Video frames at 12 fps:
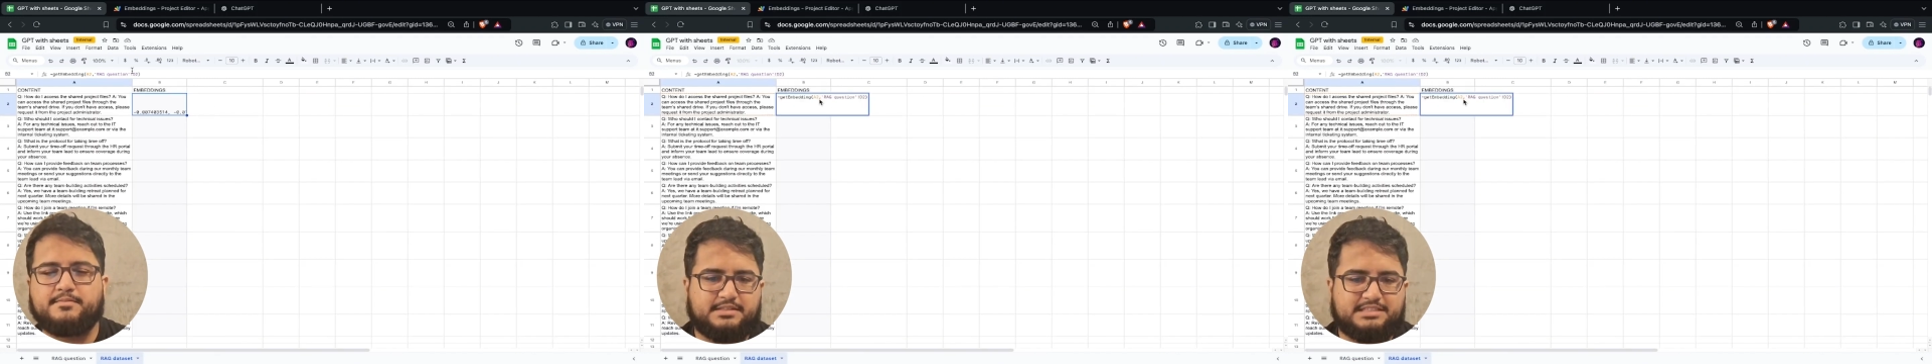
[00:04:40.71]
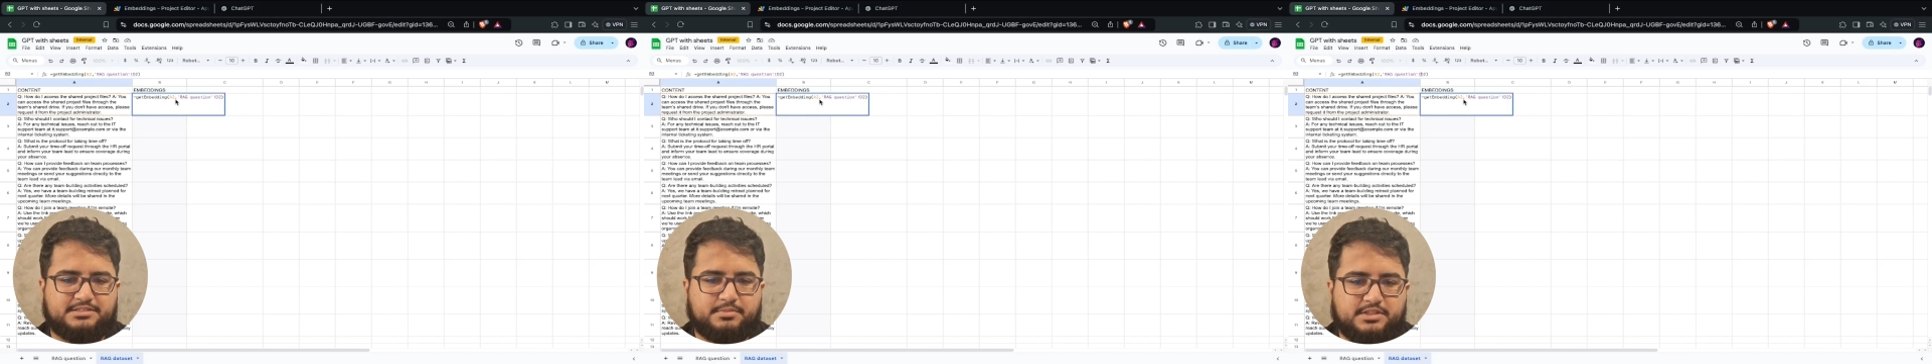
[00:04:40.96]

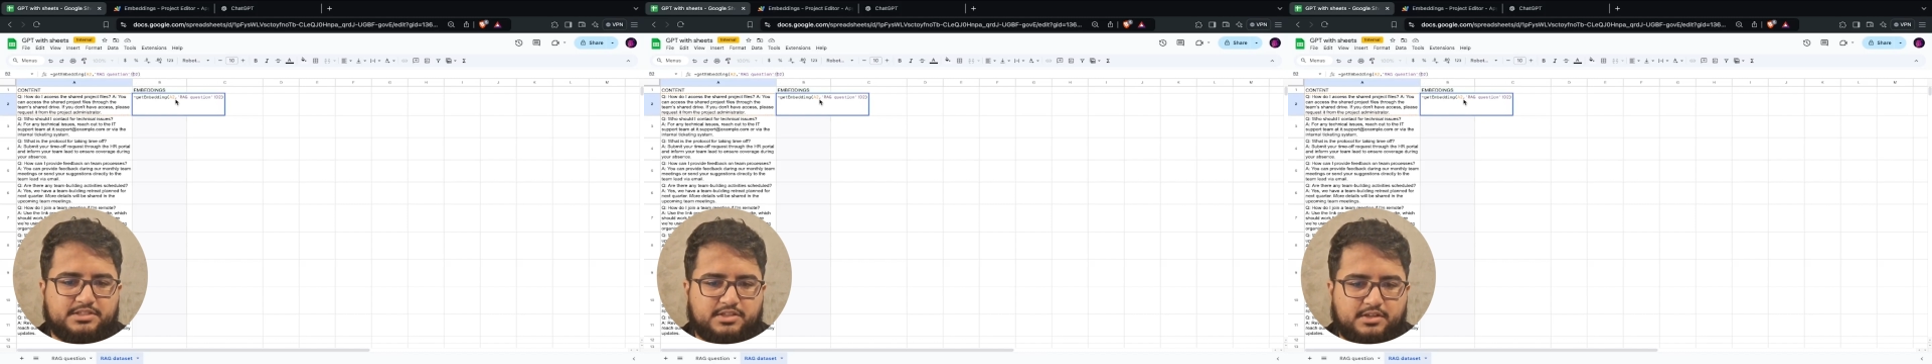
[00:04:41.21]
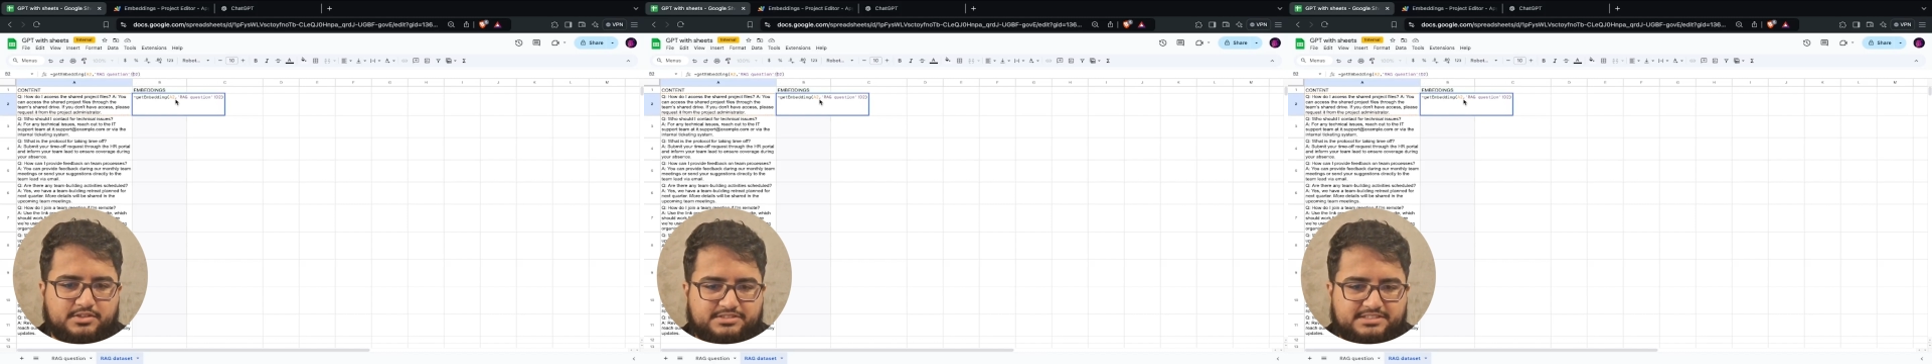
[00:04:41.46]
Let's put
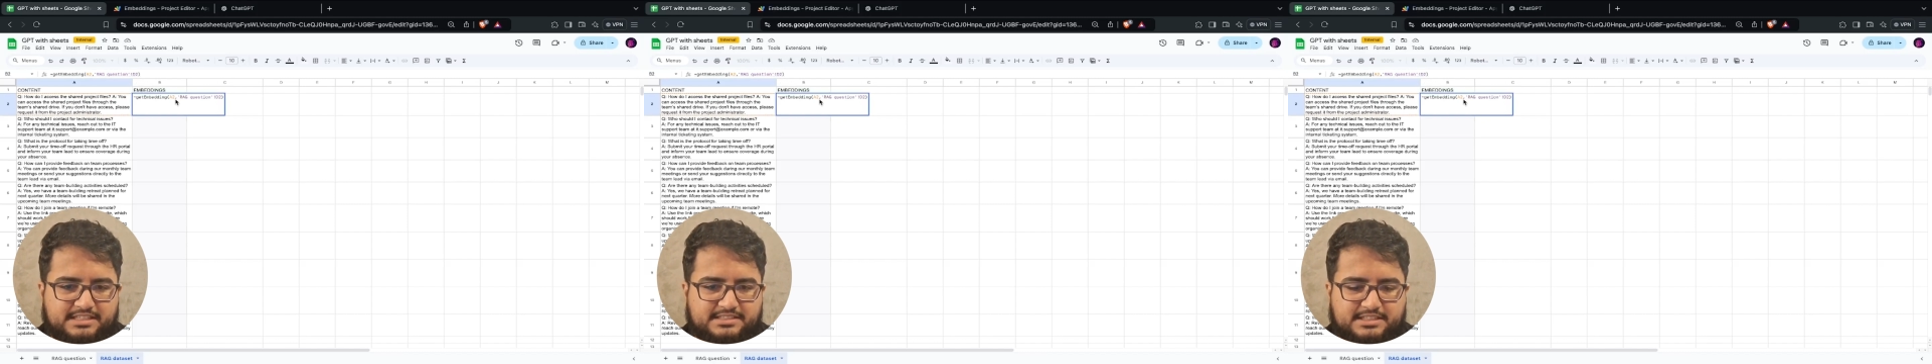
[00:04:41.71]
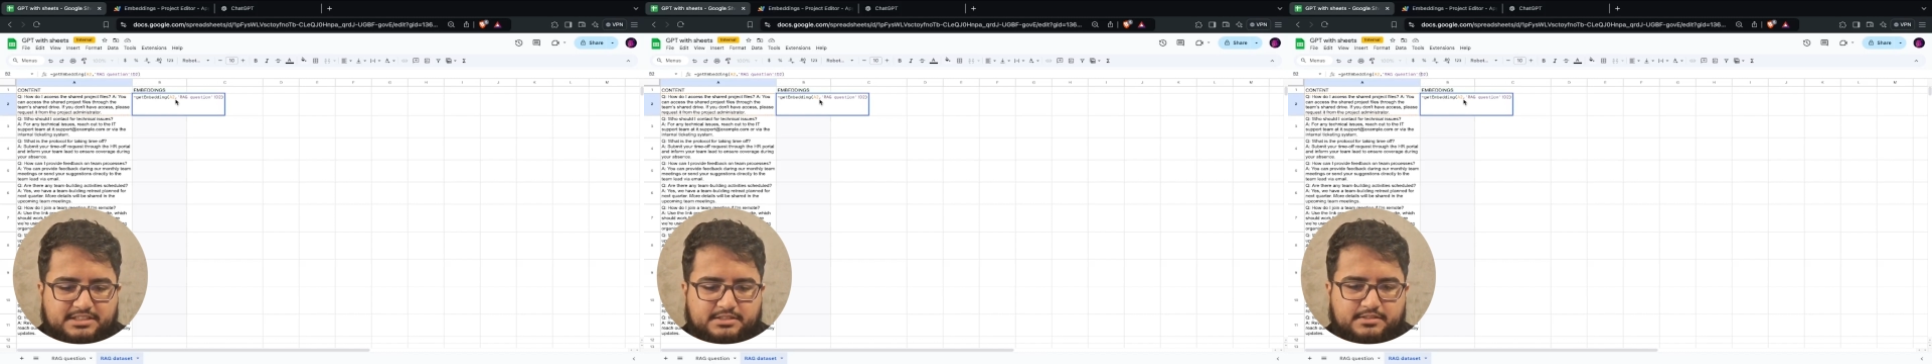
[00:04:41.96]
a $sign
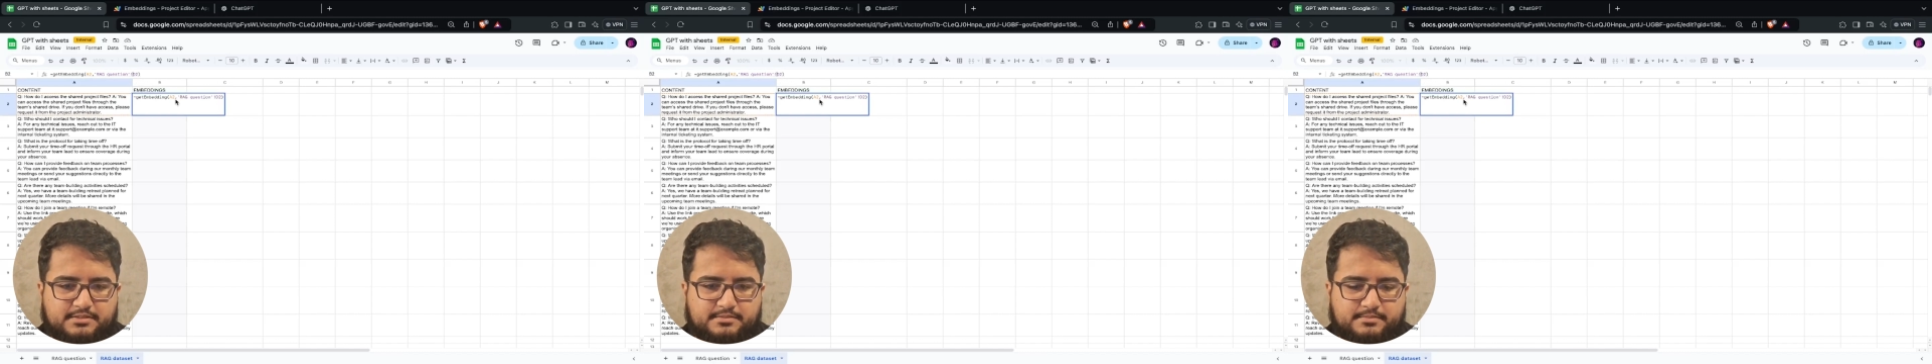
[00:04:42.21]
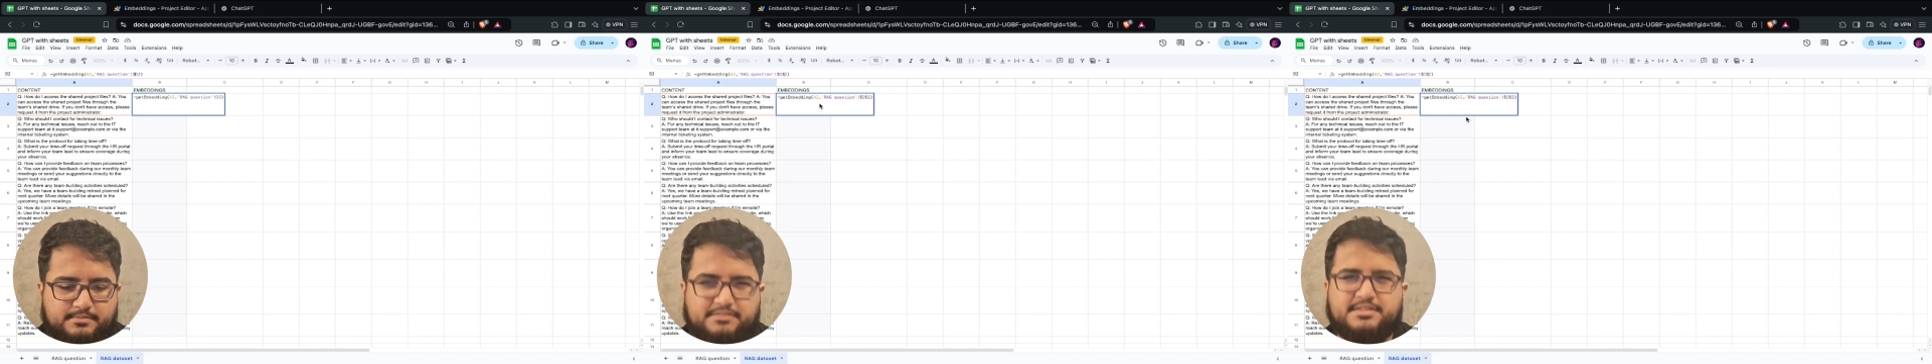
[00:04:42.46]
here
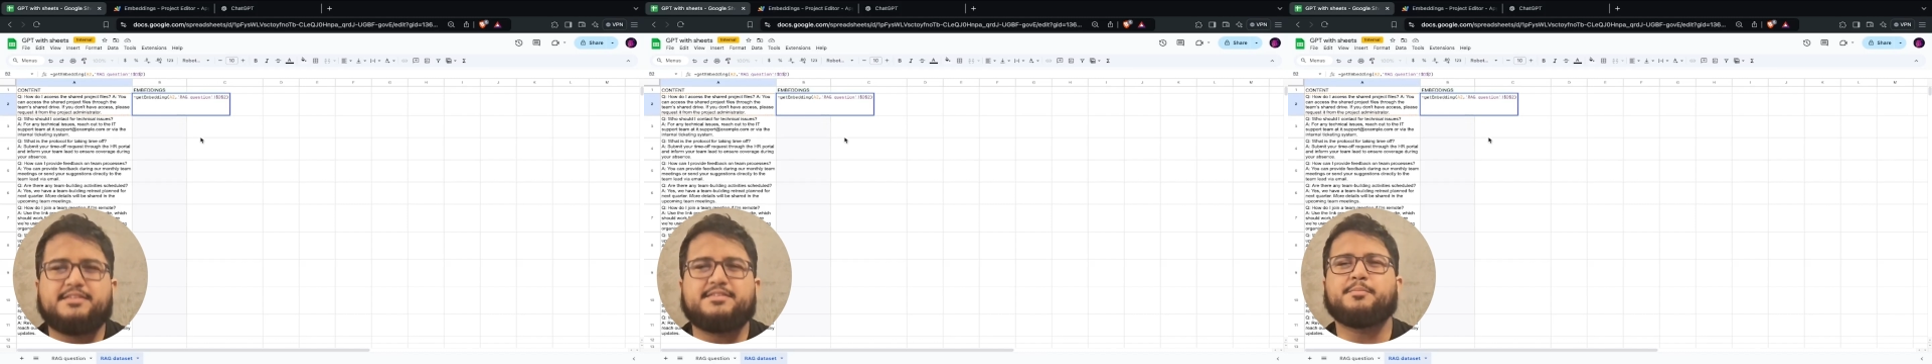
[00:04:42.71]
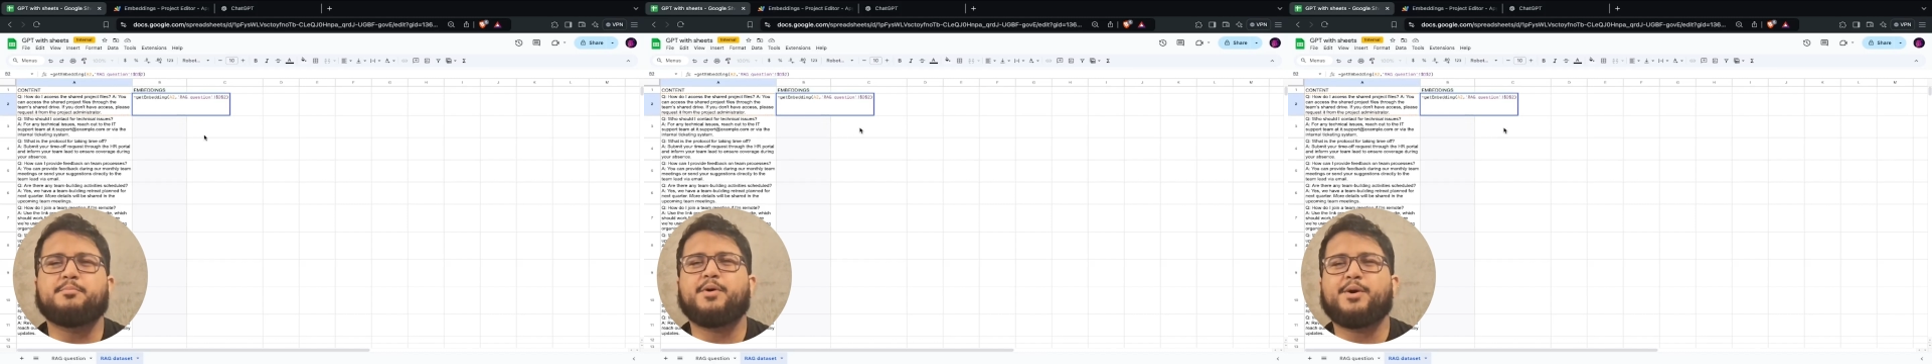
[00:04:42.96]
just
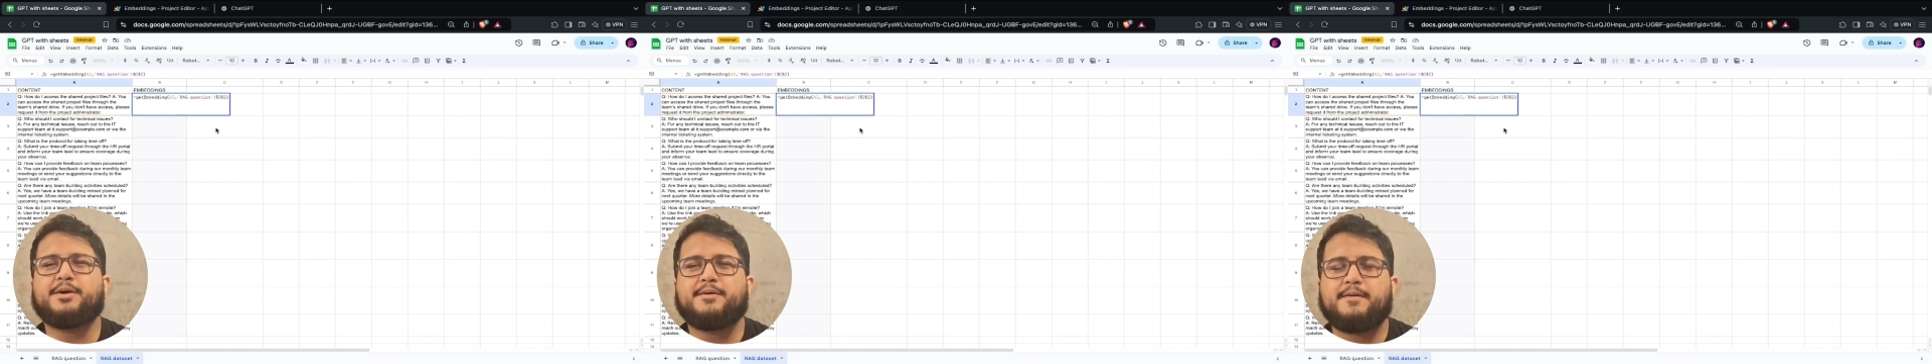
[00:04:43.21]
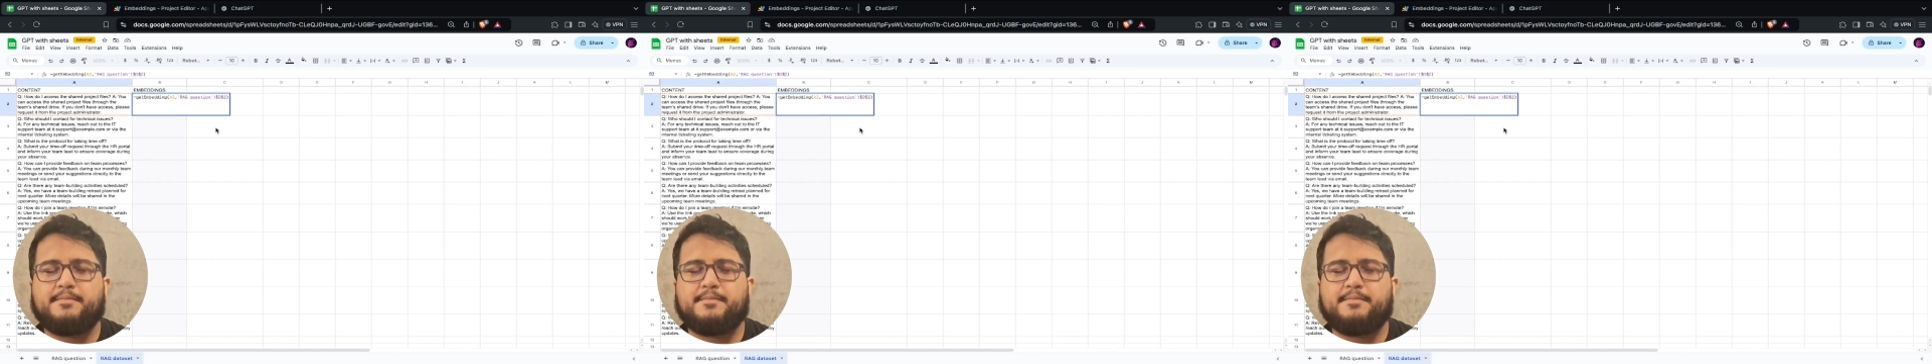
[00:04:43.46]
to block